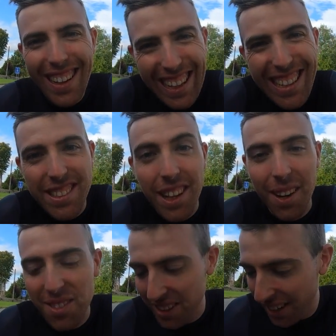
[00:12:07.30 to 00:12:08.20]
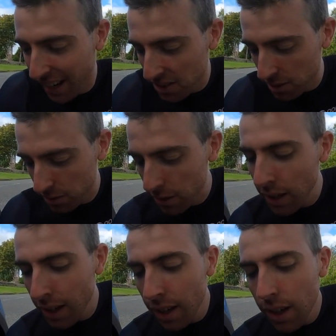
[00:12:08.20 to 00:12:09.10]
until after the Nationals.
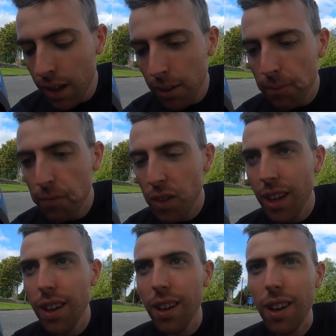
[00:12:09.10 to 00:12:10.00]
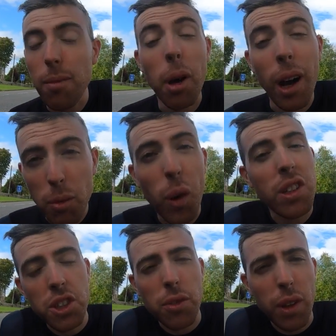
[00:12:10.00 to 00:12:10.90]
But I'm well
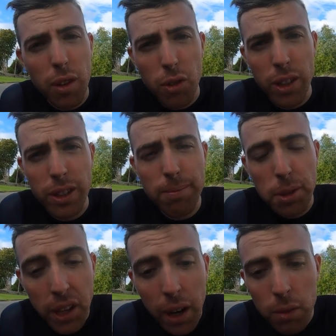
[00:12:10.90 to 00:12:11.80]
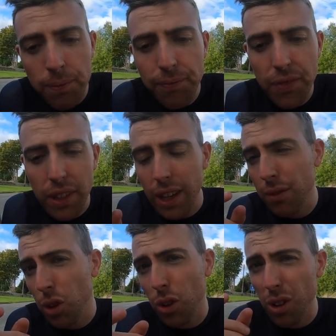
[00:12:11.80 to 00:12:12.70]
chuffed at that ride. But now
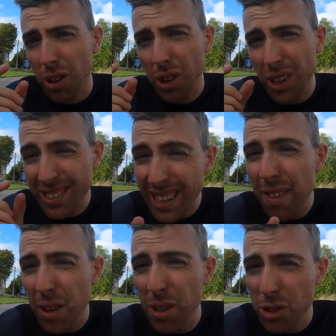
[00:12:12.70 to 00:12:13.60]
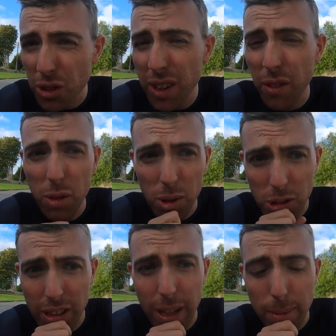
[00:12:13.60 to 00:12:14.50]
I've got a 7-hour drive
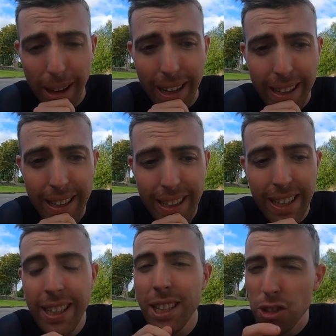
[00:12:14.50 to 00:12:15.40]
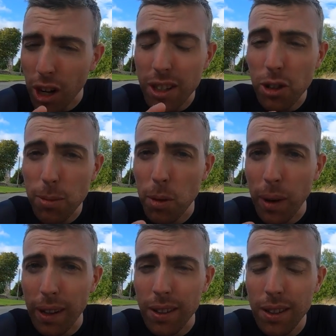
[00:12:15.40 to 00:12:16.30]
almost to get back. Charlie's not been
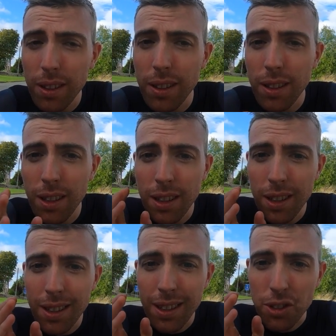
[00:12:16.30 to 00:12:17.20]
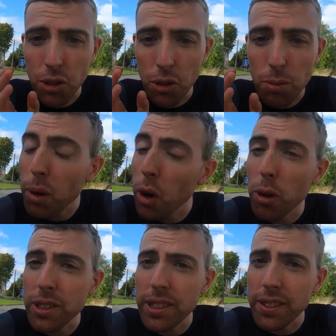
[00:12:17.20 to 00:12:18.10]
well, so
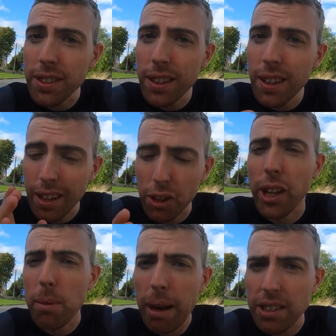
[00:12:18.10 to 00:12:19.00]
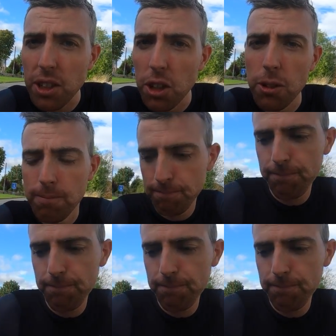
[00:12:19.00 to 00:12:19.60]
priorities, I've got to get back to her.